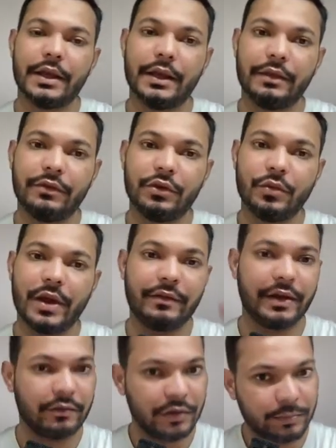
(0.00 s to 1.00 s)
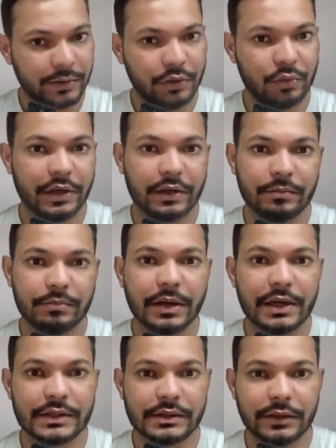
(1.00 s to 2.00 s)
If you have a developer, you can
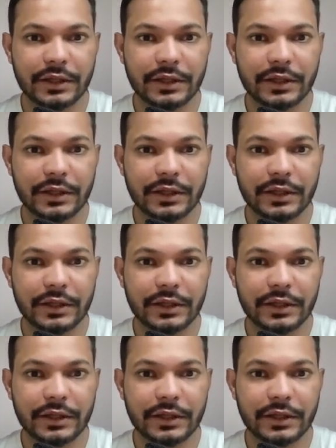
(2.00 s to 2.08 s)
pass